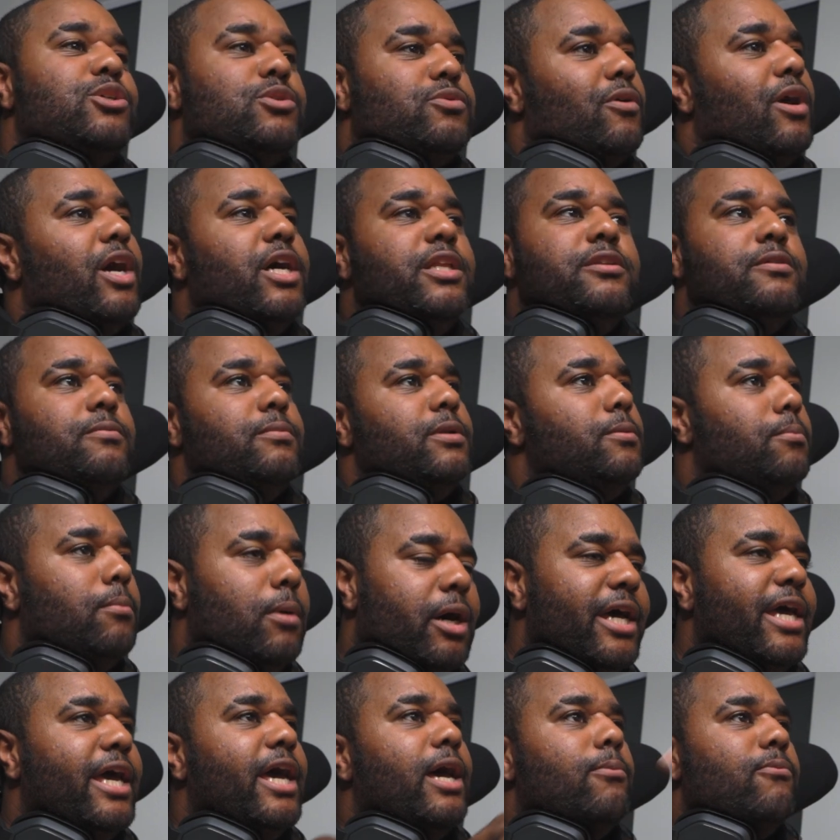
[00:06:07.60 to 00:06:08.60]
just randomly,
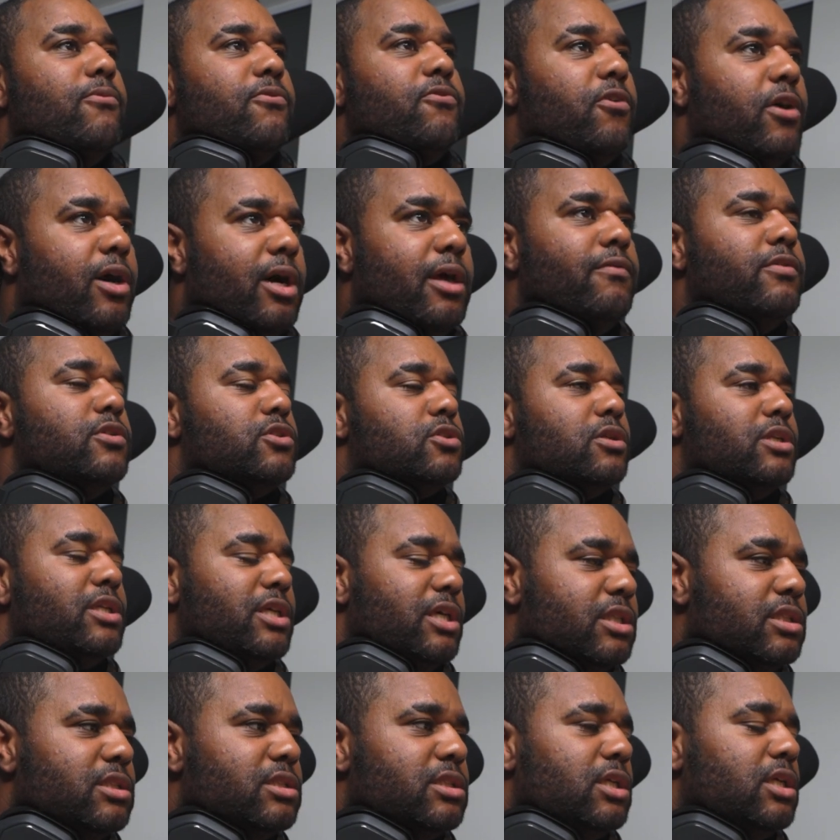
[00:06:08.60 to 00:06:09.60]
my M5 is on
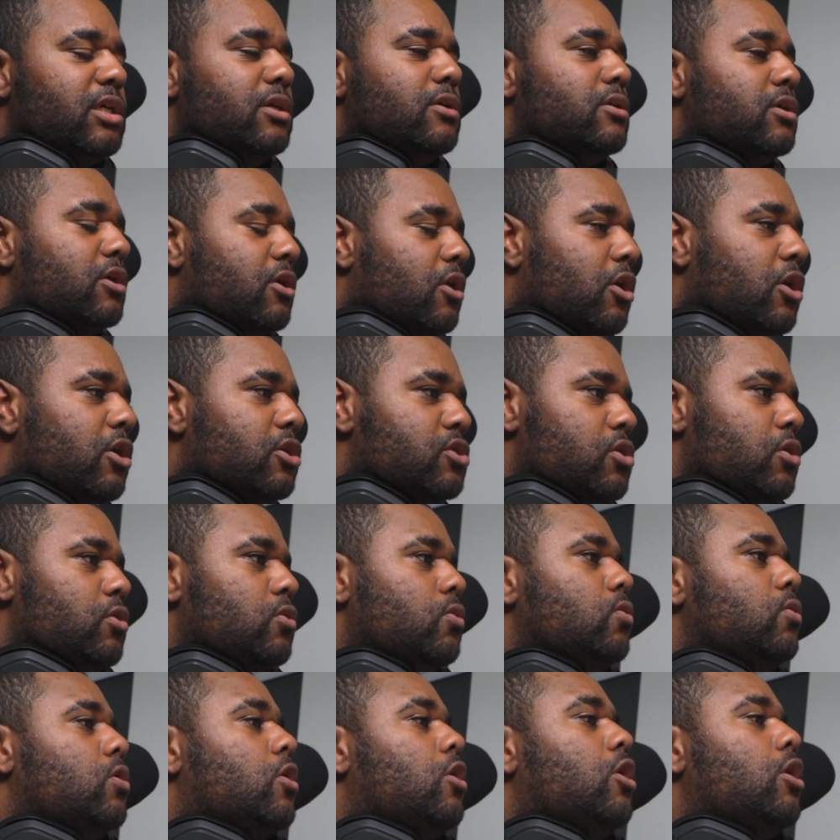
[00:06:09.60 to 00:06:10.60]
the internet on a car show
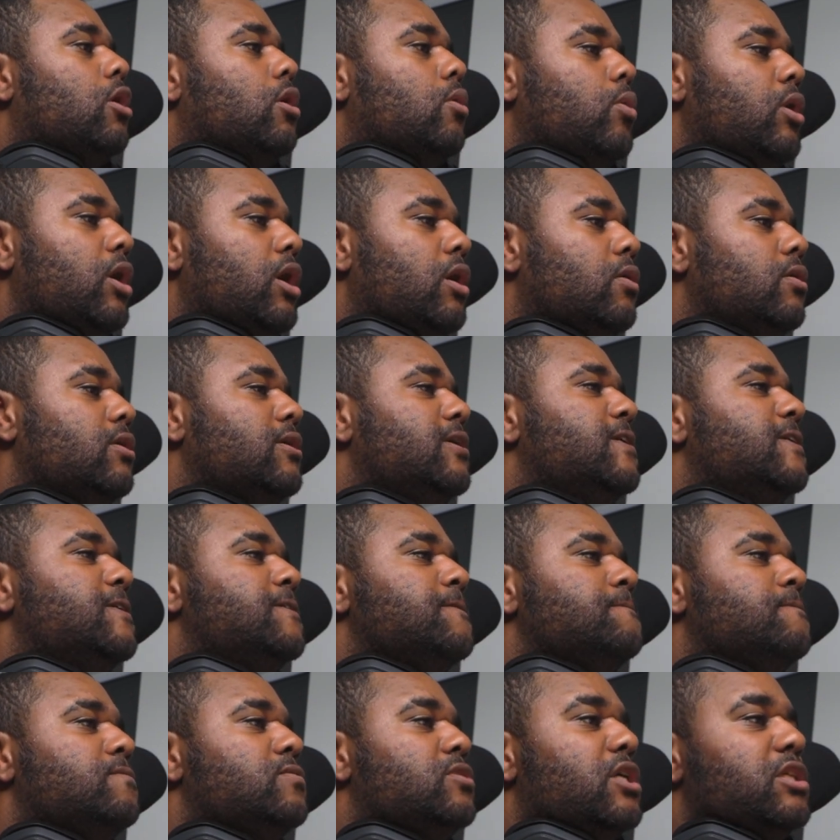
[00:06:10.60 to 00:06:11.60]
called Carwow.
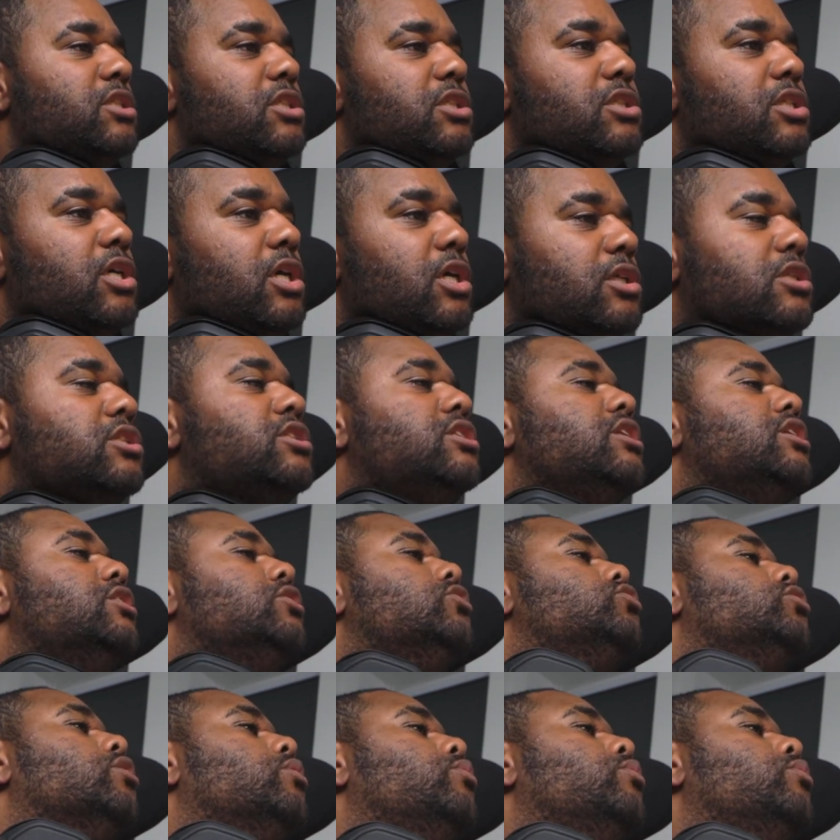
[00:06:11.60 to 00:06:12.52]
So as I say, seeing as